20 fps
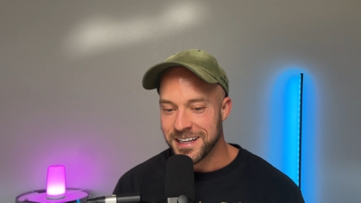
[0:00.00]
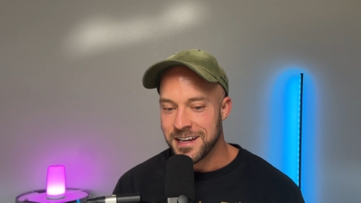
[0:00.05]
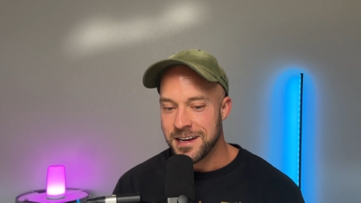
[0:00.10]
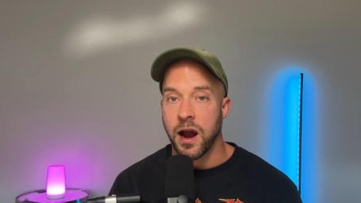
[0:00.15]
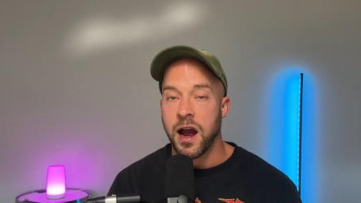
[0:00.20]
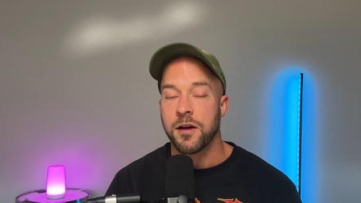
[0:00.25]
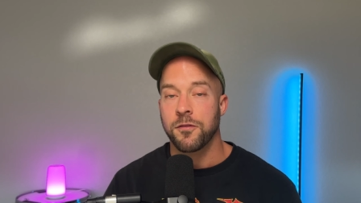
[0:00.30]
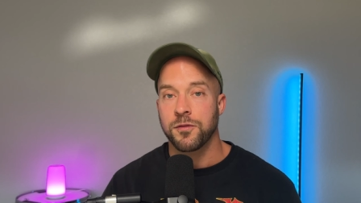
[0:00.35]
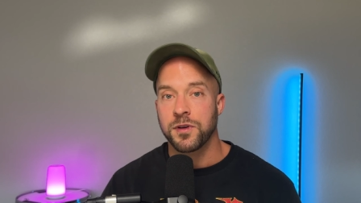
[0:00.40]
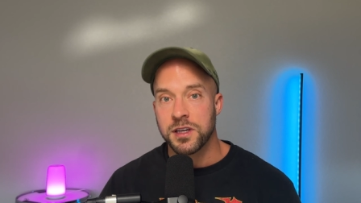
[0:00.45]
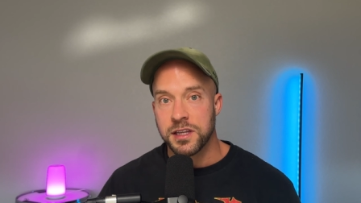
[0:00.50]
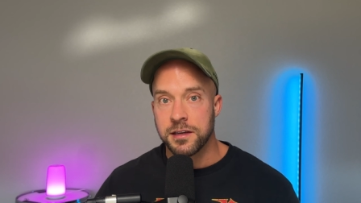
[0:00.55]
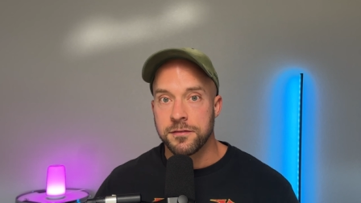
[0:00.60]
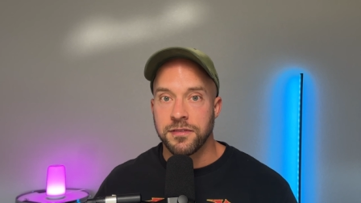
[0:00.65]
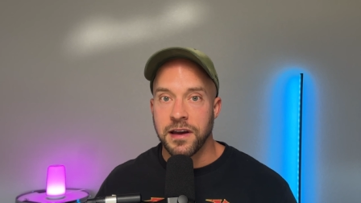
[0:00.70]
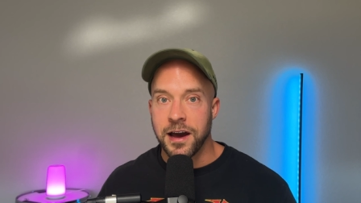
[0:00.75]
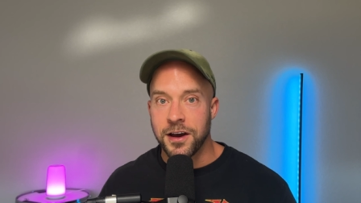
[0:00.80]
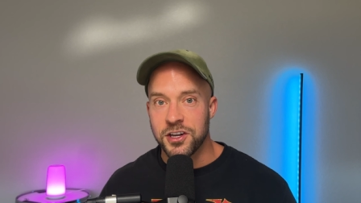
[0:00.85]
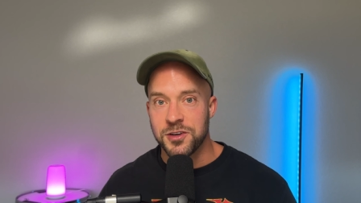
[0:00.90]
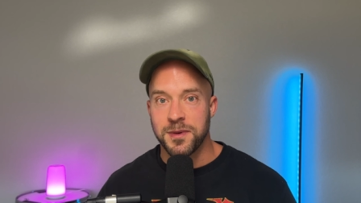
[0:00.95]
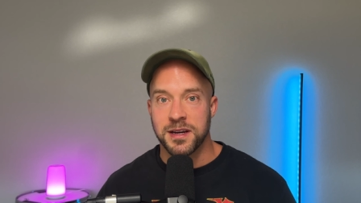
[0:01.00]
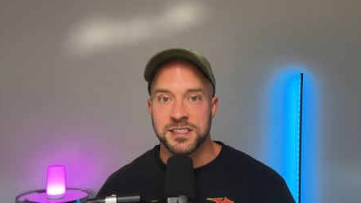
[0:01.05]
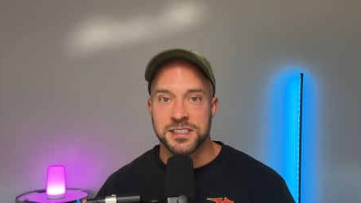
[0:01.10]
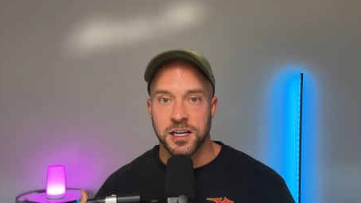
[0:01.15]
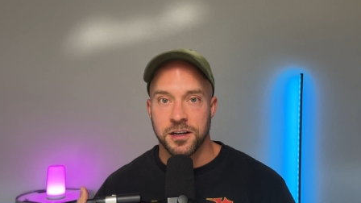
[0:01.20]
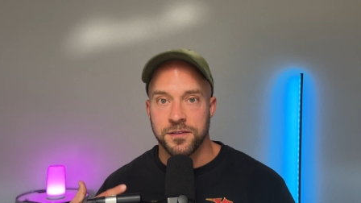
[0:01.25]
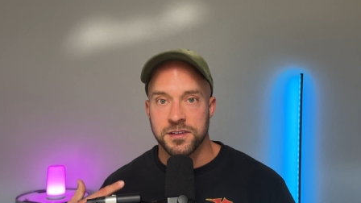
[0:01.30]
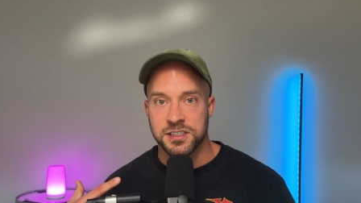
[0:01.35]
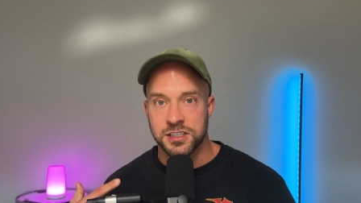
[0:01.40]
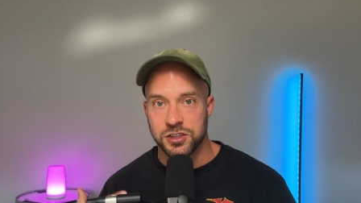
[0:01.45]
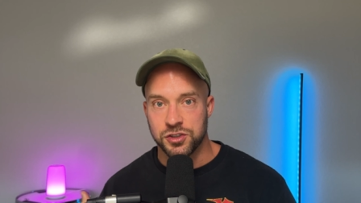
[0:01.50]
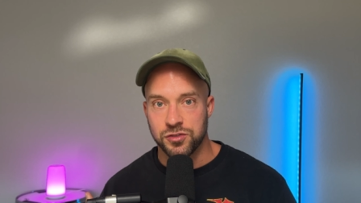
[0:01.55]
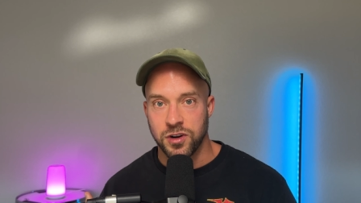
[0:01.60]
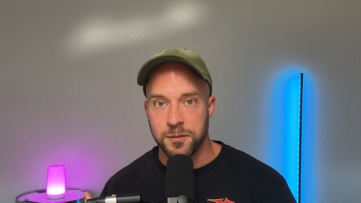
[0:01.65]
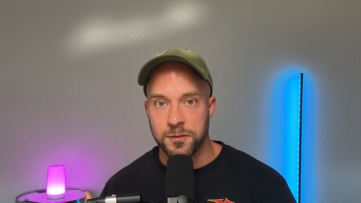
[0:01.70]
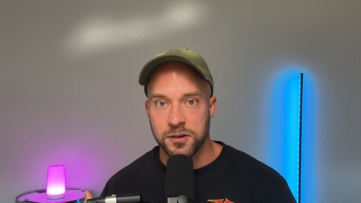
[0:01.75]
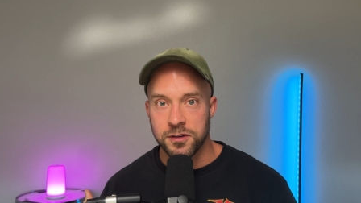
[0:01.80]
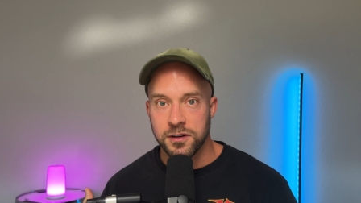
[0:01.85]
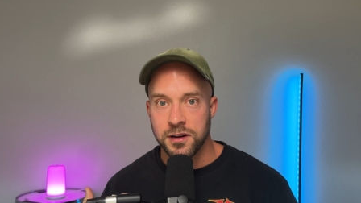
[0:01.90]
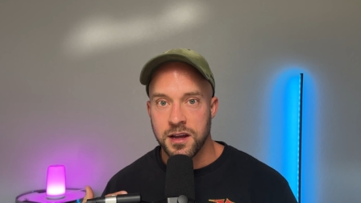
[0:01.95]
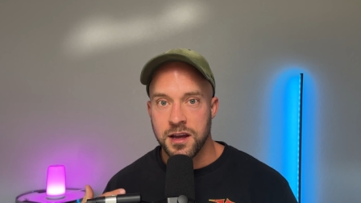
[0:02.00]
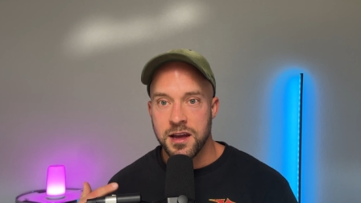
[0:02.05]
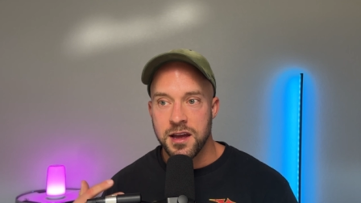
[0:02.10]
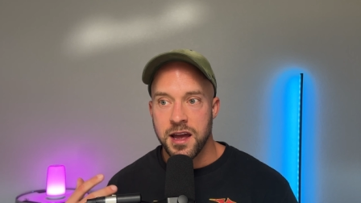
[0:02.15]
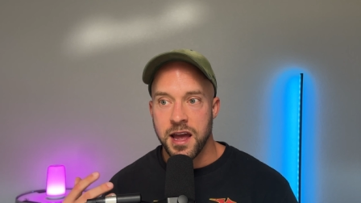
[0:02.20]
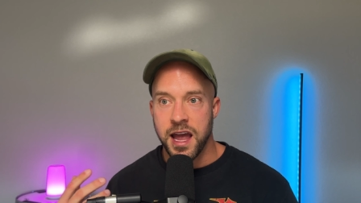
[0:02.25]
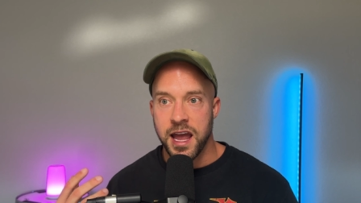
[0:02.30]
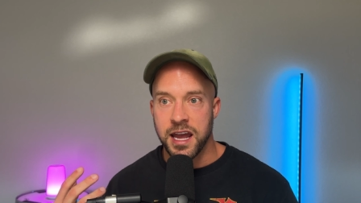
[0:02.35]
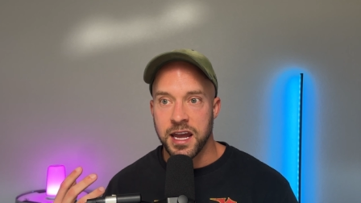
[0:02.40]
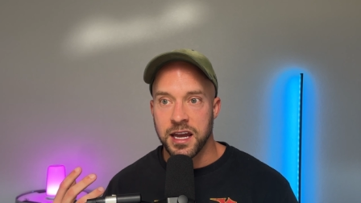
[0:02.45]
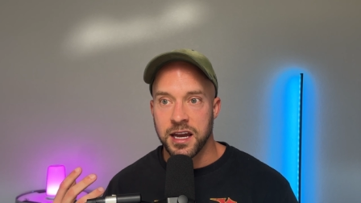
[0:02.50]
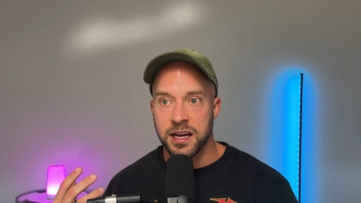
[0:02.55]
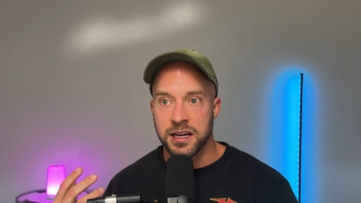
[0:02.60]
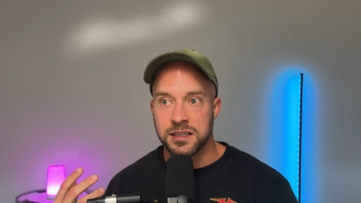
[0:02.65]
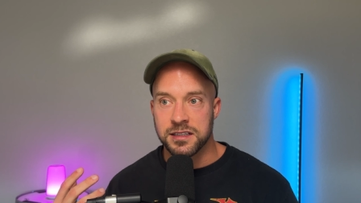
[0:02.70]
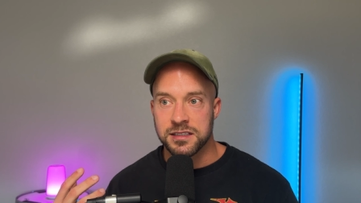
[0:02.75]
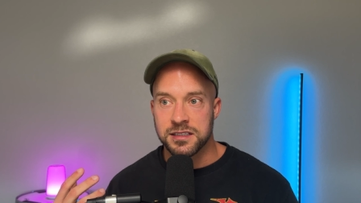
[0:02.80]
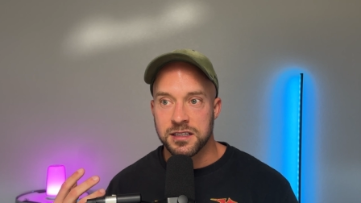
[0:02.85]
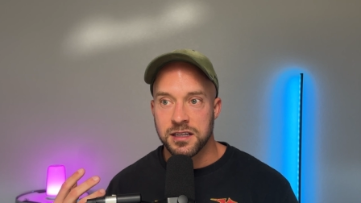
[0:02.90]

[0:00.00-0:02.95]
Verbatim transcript: I really value myself as a drummer and